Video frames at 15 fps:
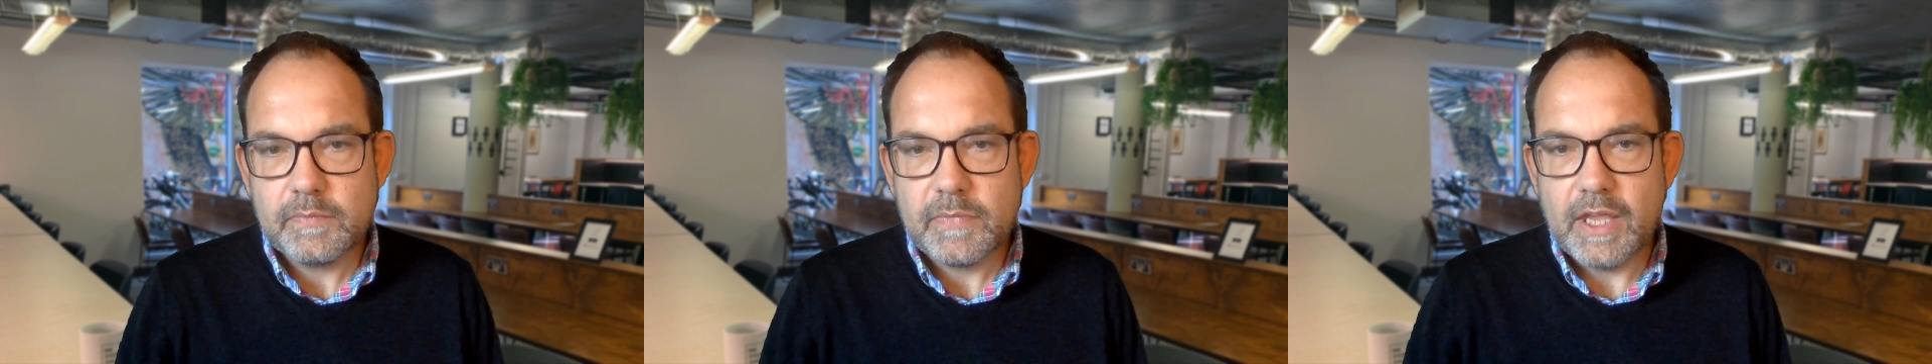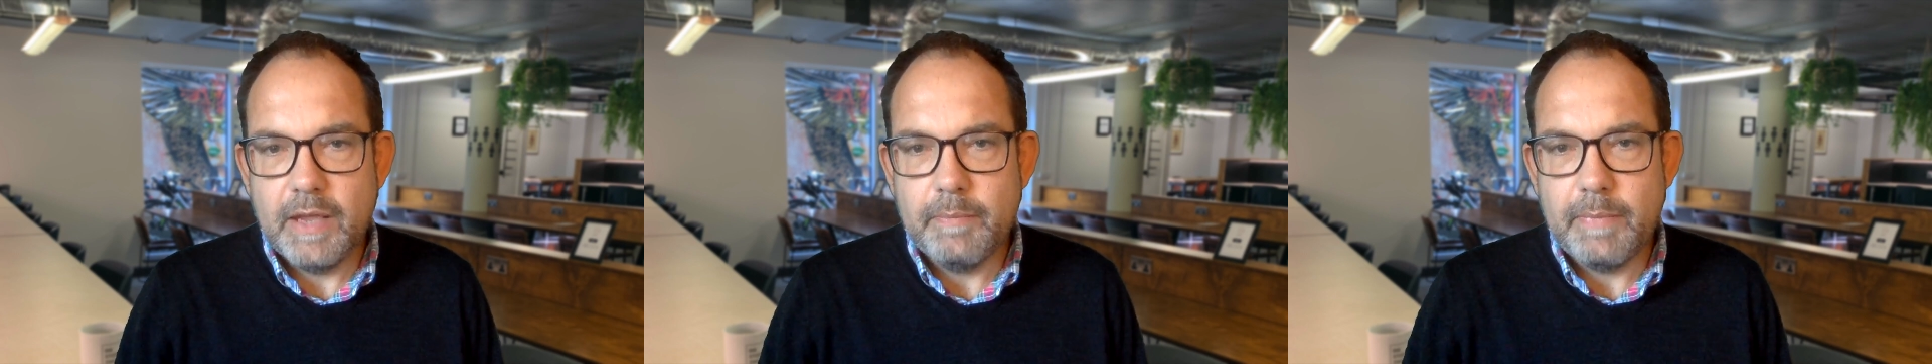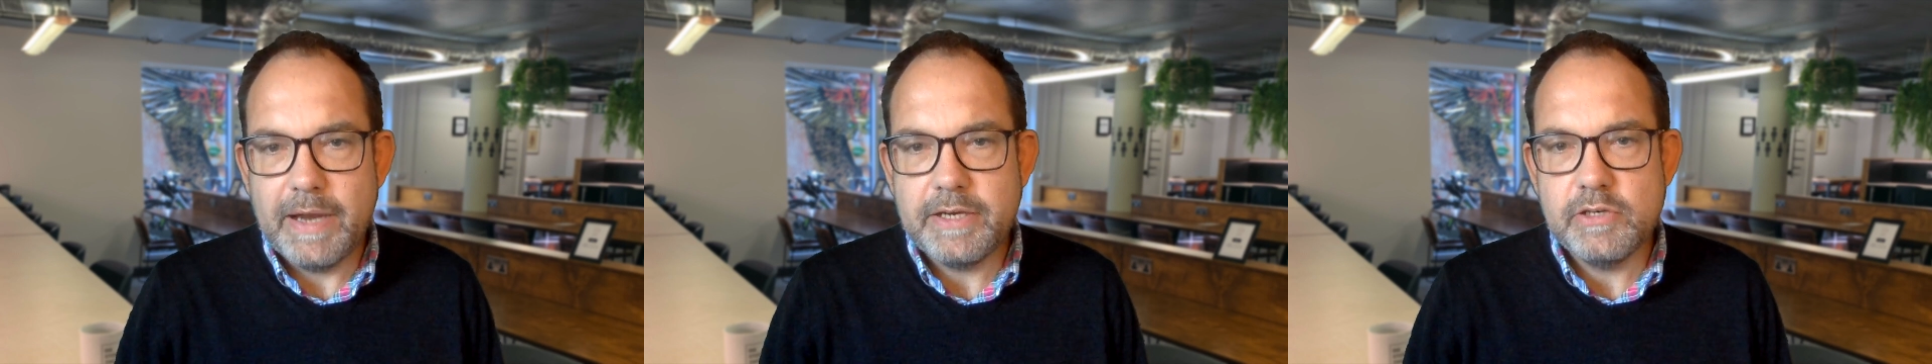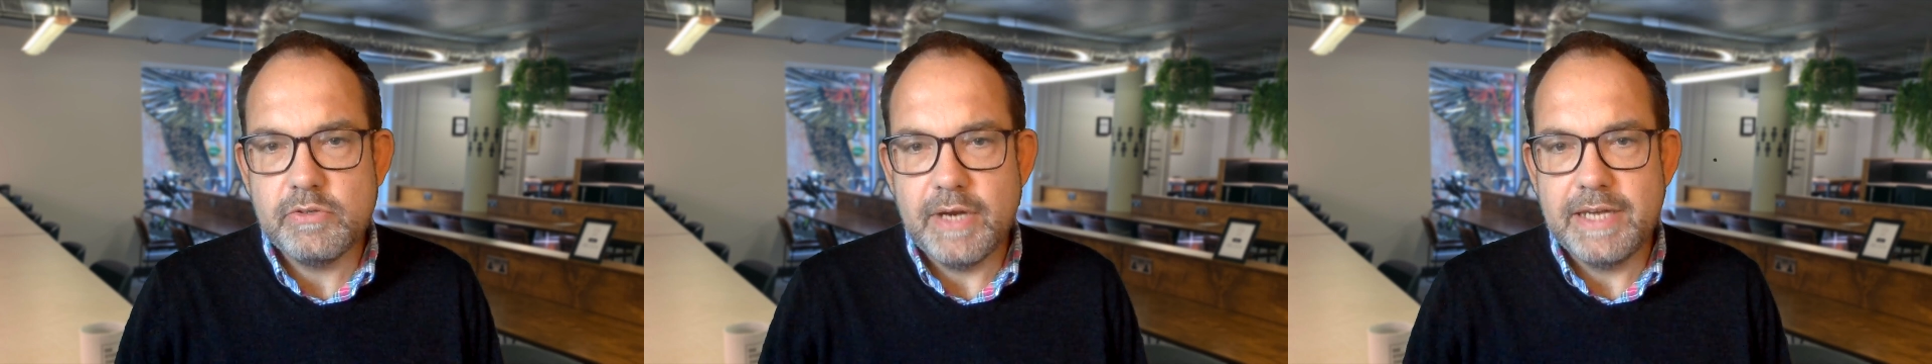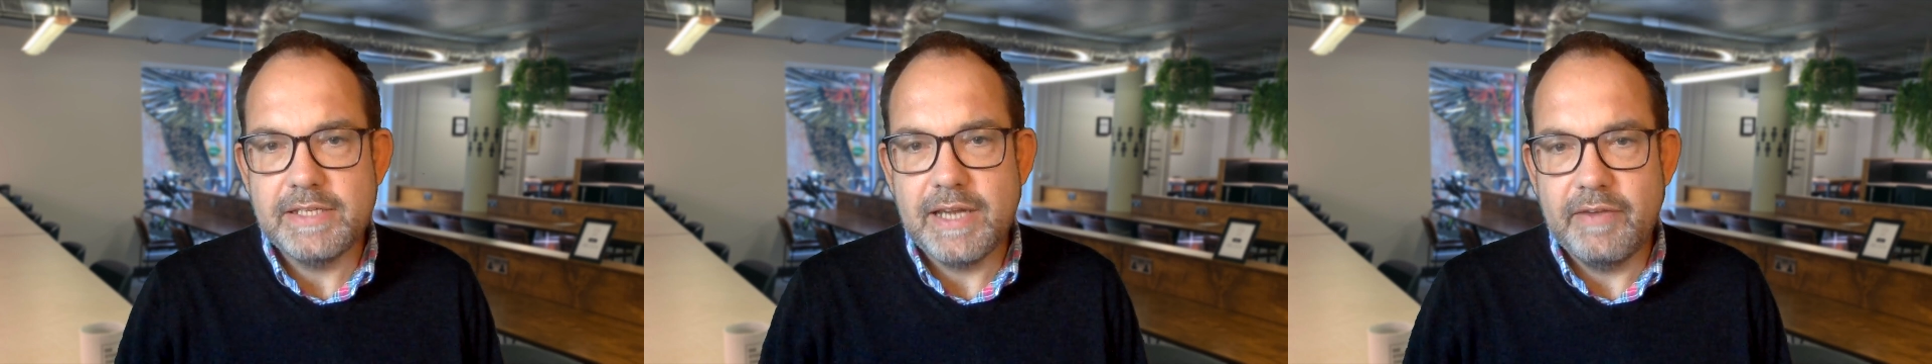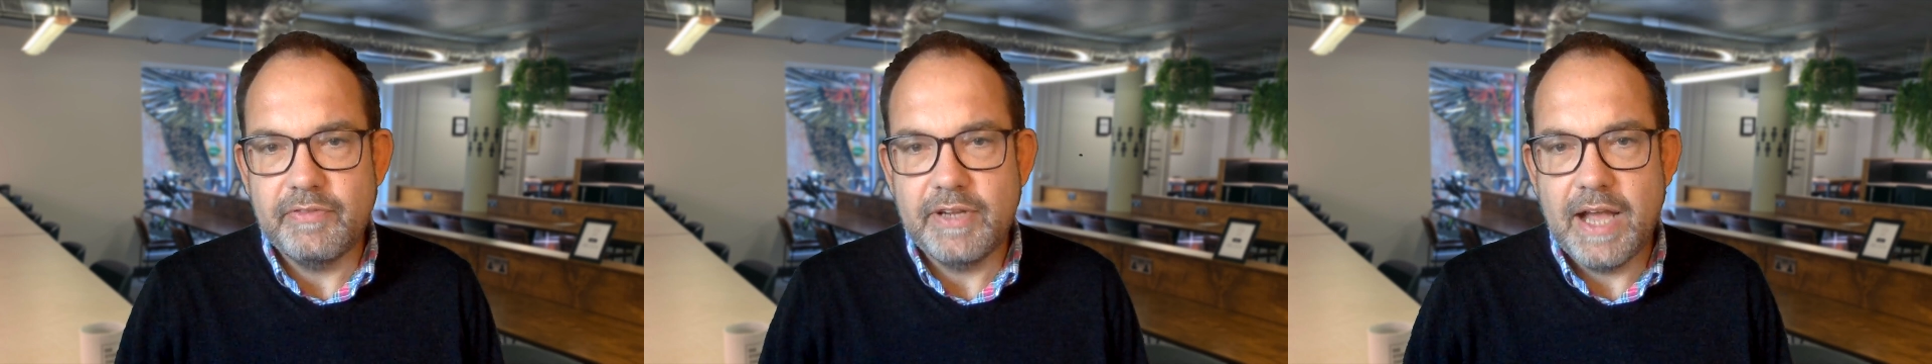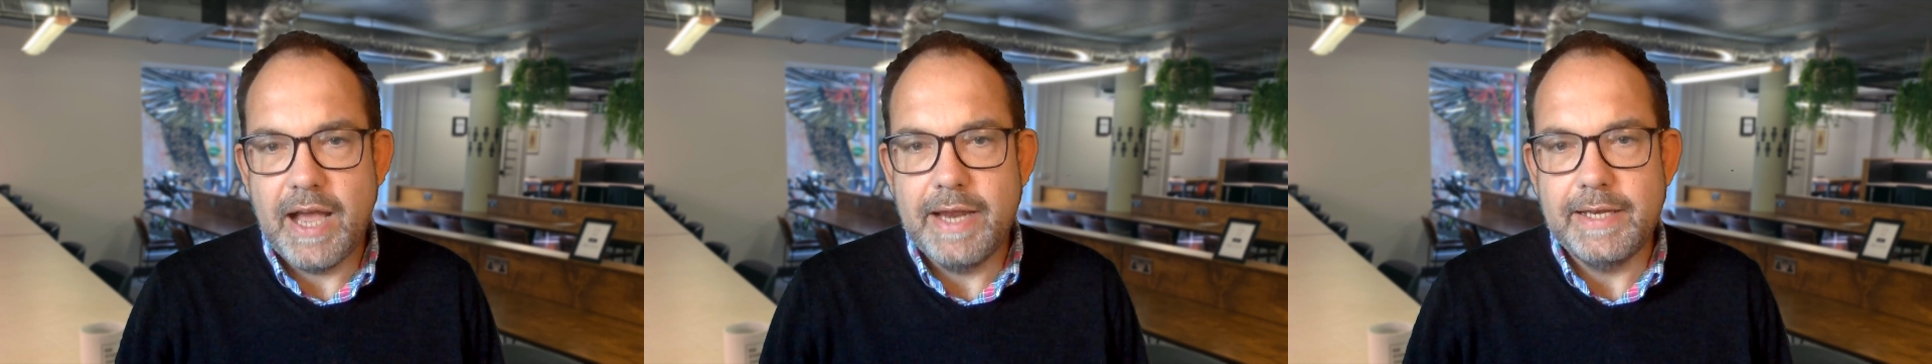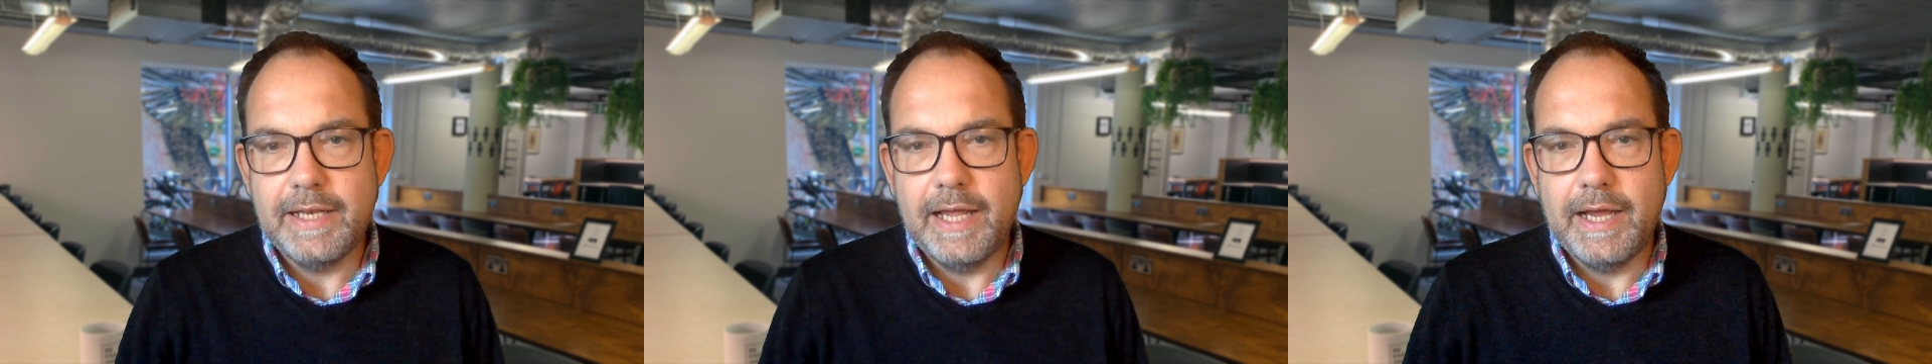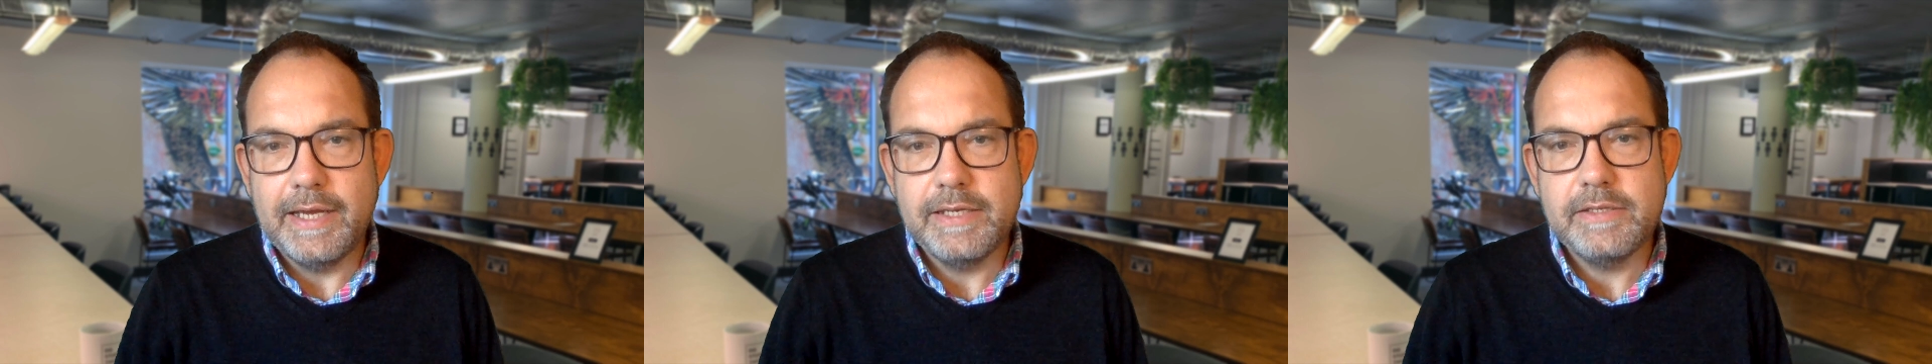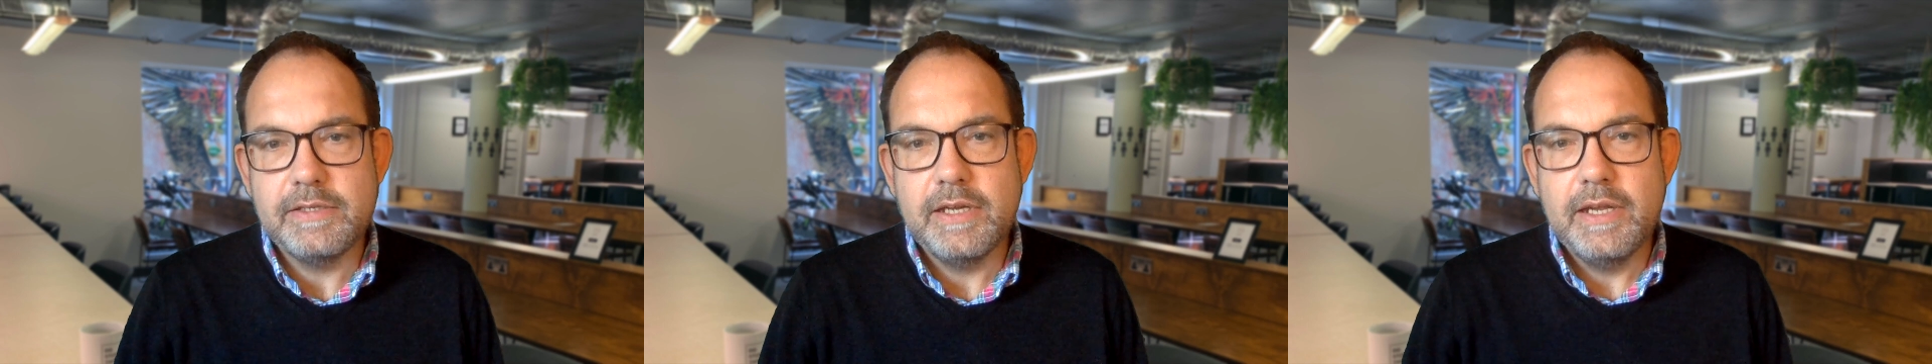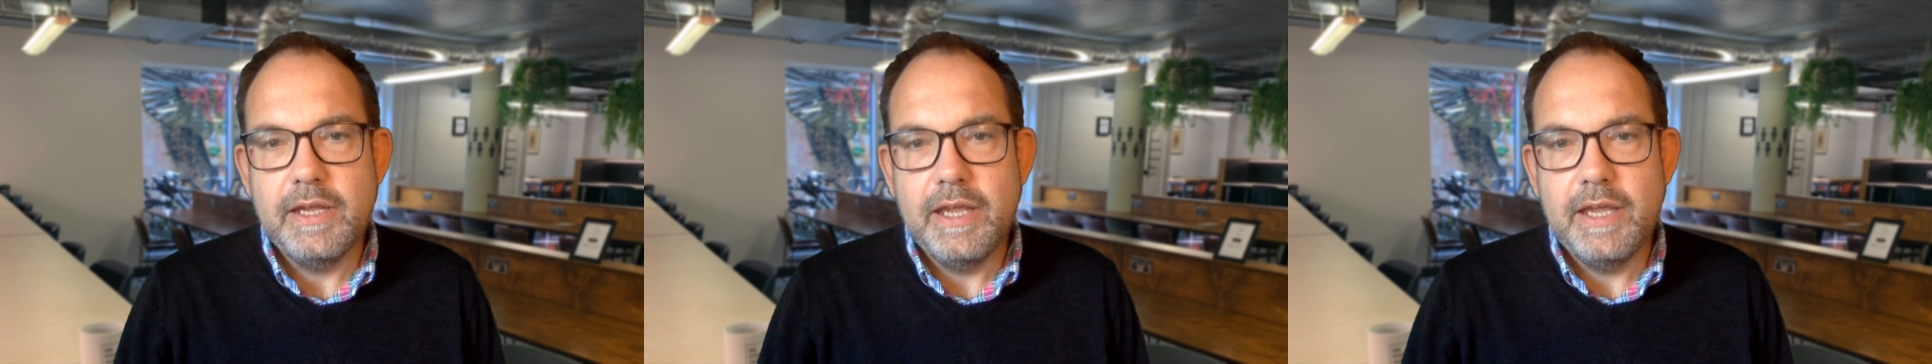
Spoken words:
And magistrates have guidelines